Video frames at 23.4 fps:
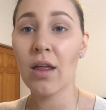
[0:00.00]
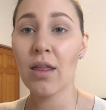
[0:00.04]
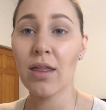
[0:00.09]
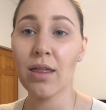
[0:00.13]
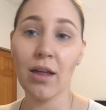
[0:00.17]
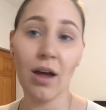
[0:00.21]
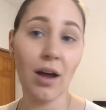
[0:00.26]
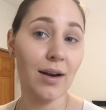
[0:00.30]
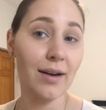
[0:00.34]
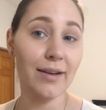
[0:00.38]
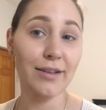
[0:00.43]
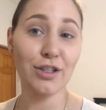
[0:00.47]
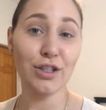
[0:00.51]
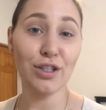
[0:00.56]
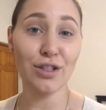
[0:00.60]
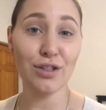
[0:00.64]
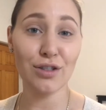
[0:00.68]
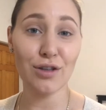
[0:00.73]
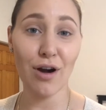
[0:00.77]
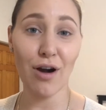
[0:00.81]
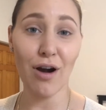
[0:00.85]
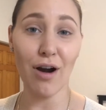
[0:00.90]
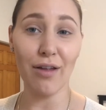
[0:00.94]
Thought I'd
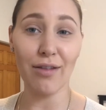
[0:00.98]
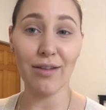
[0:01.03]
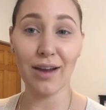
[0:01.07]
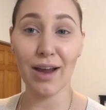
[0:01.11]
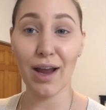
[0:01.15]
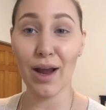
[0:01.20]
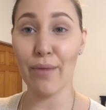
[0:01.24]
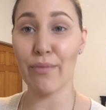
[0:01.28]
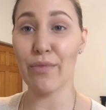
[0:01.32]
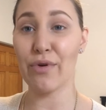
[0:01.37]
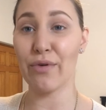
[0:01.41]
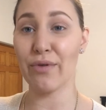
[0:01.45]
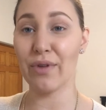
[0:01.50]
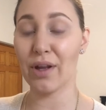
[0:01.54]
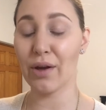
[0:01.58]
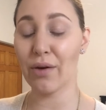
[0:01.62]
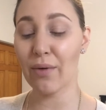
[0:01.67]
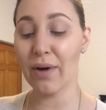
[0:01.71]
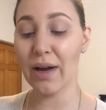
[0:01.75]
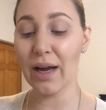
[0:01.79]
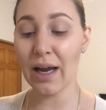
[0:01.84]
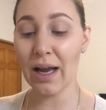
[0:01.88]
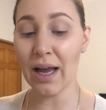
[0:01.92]
just turn on the camera really
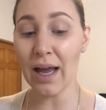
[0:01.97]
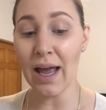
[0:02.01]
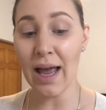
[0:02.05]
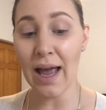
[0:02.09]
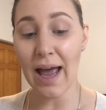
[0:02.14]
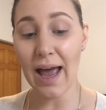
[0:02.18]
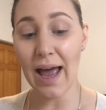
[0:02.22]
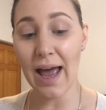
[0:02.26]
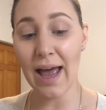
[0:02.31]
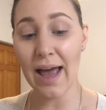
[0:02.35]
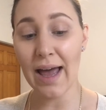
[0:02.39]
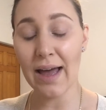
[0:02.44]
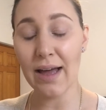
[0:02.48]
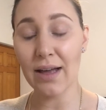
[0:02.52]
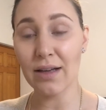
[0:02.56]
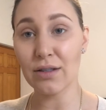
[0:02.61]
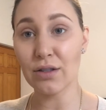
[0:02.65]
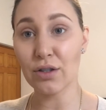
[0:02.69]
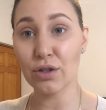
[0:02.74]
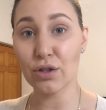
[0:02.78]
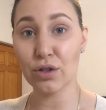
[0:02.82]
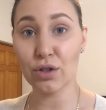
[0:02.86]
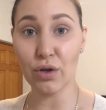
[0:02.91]
quick
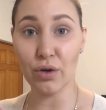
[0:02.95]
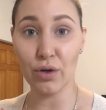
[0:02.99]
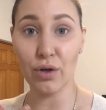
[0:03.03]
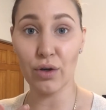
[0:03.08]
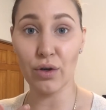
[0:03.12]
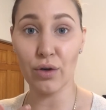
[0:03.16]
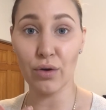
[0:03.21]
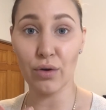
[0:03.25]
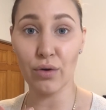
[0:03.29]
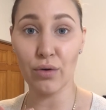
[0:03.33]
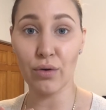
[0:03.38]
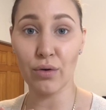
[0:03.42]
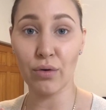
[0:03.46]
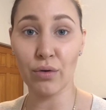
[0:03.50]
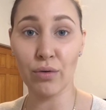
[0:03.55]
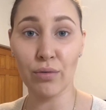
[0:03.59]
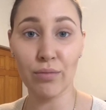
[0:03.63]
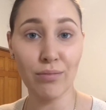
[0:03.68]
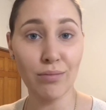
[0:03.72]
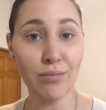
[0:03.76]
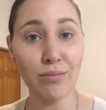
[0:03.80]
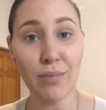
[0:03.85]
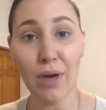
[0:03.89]
and show
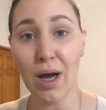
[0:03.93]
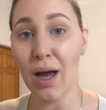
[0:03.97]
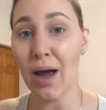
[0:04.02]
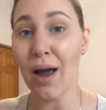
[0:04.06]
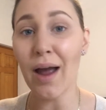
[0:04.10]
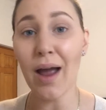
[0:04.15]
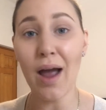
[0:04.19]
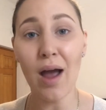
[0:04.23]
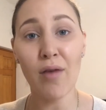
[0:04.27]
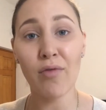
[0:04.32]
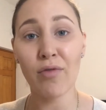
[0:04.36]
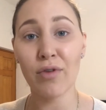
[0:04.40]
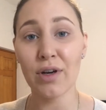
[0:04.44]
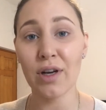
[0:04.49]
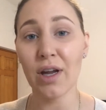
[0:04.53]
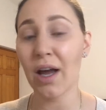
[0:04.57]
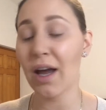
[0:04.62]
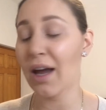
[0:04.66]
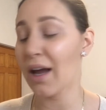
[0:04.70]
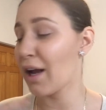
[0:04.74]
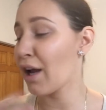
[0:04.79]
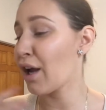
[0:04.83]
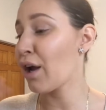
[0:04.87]
you my
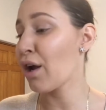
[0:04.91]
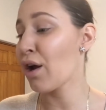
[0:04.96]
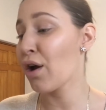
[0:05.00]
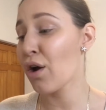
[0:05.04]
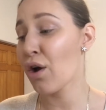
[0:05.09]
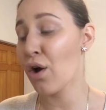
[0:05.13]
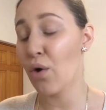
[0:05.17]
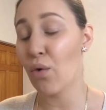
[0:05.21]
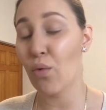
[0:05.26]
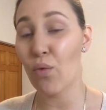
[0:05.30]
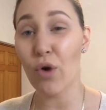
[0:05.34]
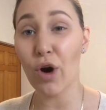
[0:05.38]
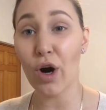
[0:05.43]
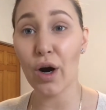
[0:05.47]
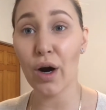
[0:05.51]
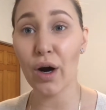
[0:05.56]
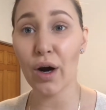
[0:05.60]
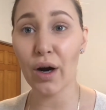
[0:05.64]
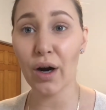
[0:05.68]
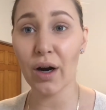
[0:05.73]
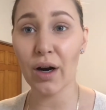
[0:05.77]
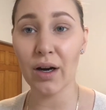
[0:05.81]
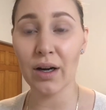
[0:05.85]
everyday
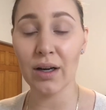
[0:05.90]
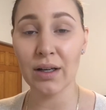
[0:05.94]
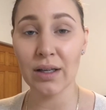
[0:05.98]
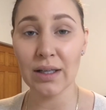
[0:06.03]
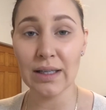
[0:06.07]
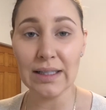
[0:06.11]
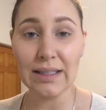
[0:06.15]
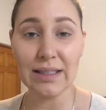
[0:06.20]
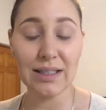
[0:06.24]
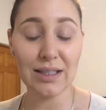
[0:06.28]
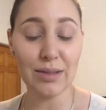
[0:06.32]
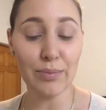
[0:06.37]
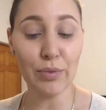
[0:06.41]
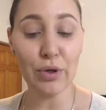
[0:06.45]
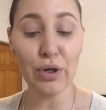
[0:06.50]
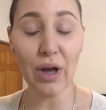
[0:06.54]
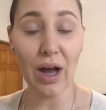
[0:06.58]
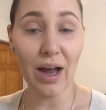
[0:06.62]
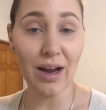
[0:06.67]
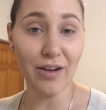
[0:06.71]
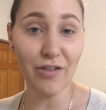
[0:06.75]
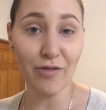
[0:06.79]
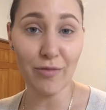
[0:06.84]
work, simple
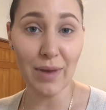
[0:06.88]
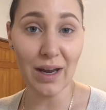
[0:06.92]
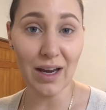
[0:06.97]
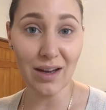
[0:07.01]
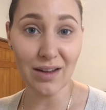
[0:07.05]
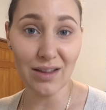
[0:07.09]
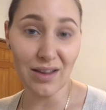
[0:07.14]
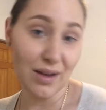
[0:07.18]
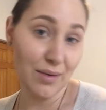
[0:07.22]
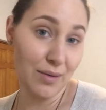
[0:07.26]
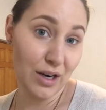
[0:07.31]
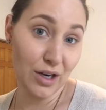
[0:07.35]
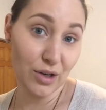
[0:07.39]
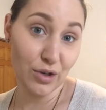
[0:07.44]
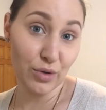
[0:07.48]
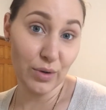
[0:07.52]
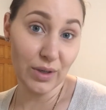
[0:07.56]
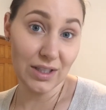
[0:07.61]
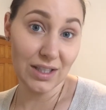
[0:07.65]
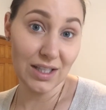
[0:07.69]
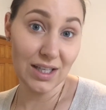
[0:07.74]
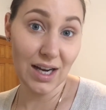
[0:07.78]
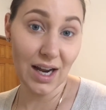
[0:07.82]
kind of makeup that I'm
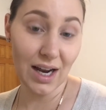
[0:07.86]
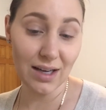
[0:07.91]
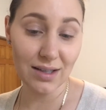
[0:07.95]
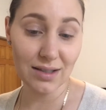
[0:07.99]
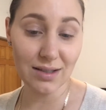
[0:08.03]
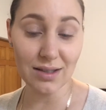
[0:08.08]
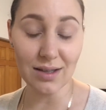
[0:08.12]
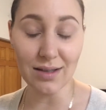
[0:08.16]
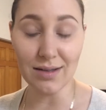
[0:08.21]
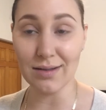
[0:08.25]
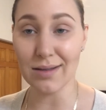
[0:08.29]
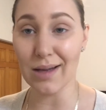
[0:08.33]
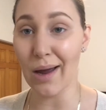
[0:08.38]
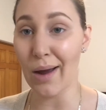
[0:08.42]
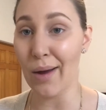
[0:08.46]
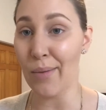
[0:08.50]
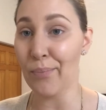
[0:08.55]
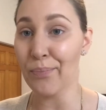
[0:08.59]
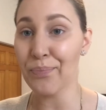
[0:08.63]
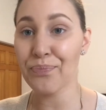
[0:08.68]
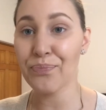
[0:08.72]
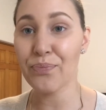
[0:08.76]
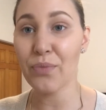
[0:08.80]
doing today since
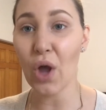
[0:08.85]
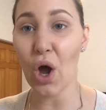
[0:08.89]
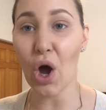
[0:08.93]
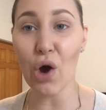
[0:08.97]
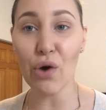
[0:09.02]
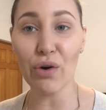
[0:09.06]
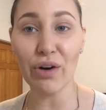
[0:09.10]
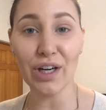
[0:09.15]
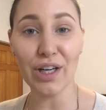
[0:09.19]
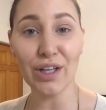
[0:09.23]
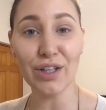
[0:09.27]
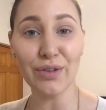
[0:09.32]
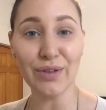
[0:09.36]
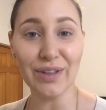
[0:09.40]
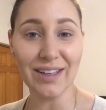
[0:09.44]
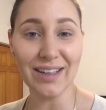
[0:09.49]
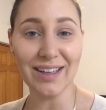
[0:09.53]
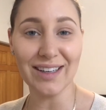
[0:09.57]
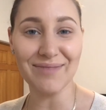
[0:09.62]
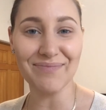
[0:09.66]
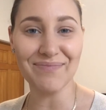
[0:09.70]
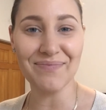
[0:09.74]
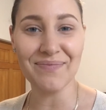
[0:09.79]
I'm already doing
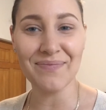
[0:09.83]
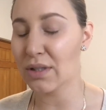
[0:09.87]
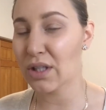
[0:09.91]
it.